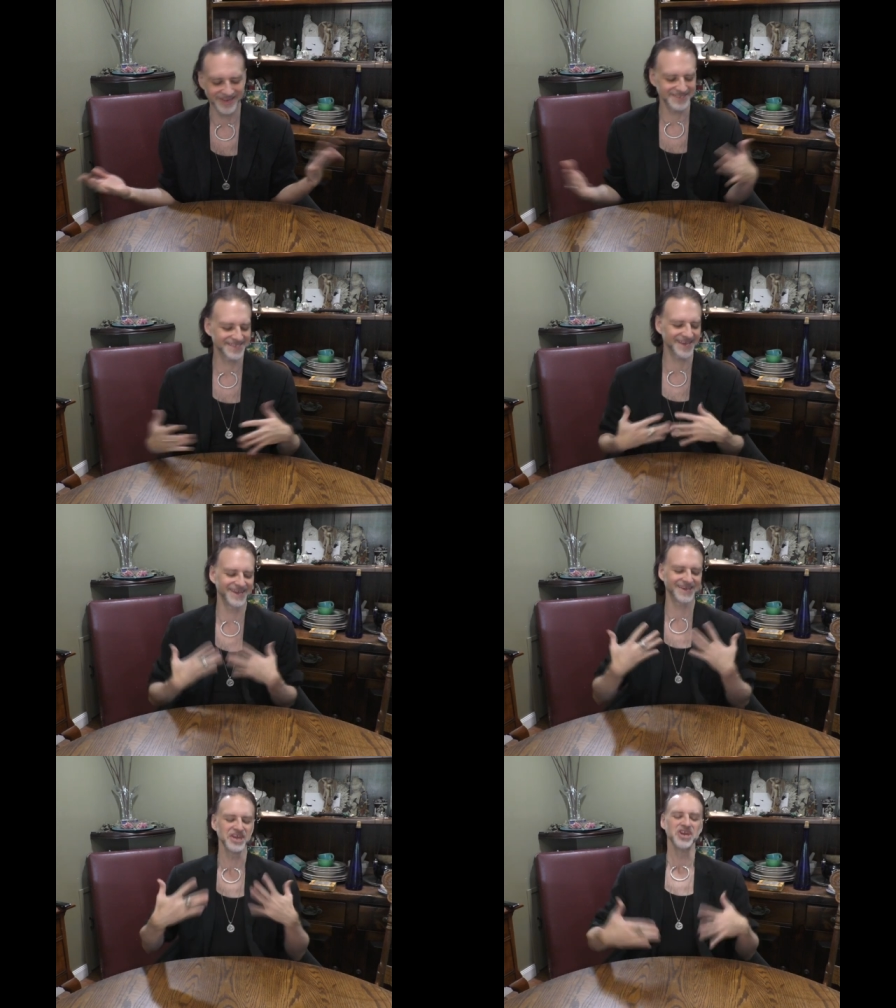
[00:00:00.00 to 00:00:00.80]
it's
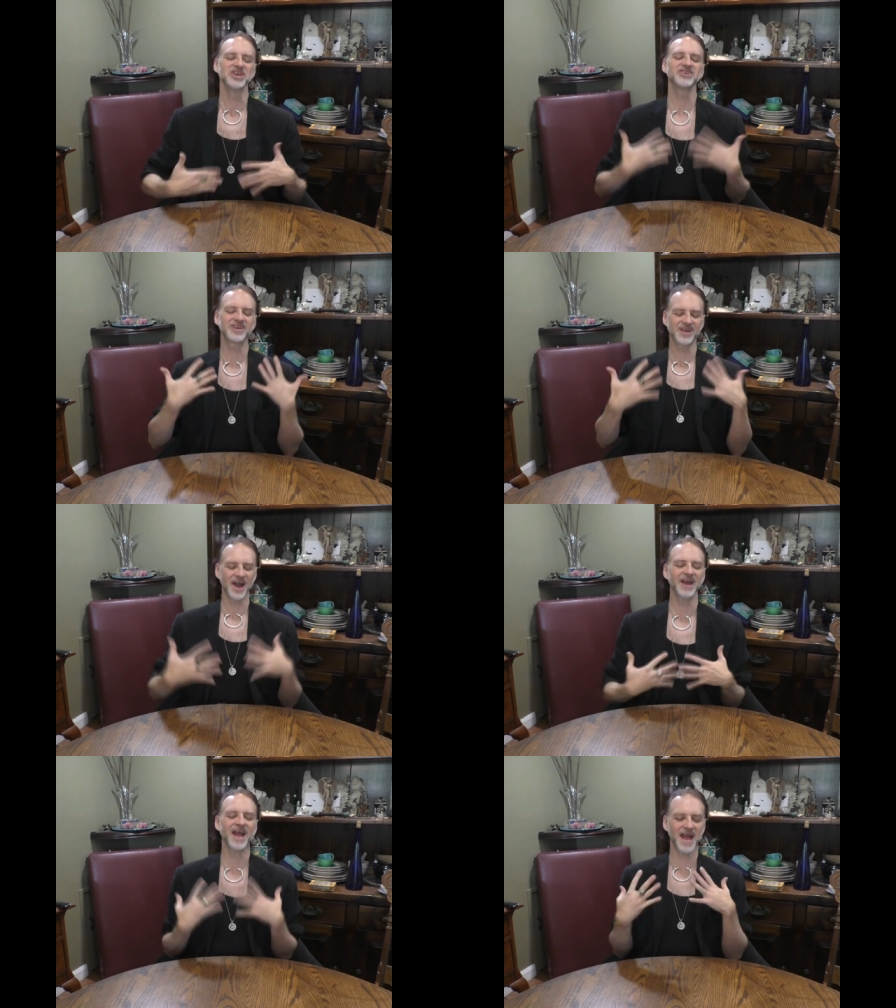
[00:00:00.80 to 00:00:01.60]
like you
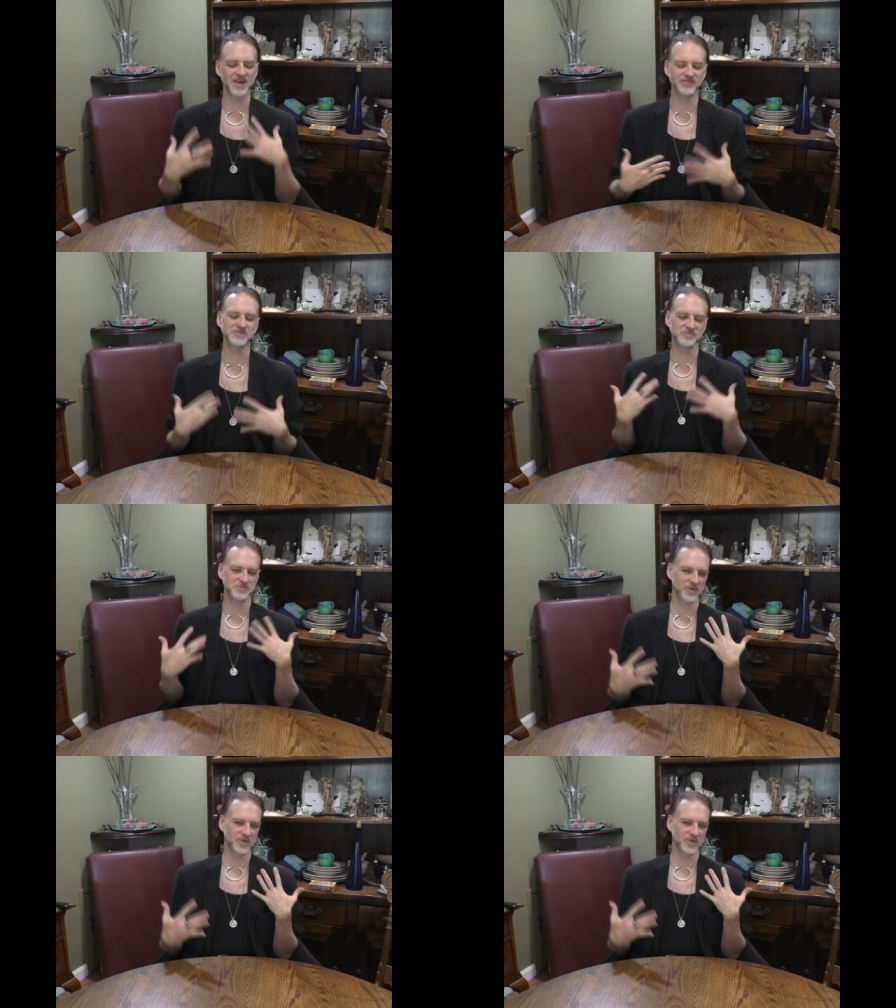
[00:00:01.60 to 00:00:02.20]
kind of have to,